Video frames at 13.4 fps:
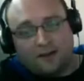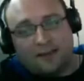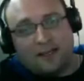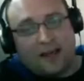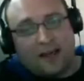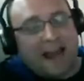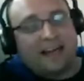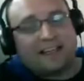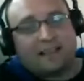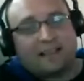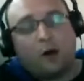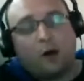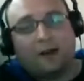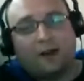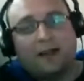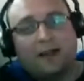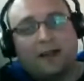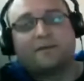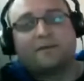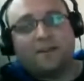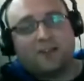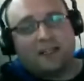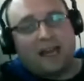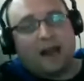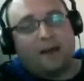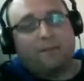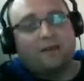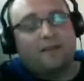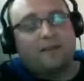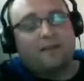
the X-pocalypse officially happened.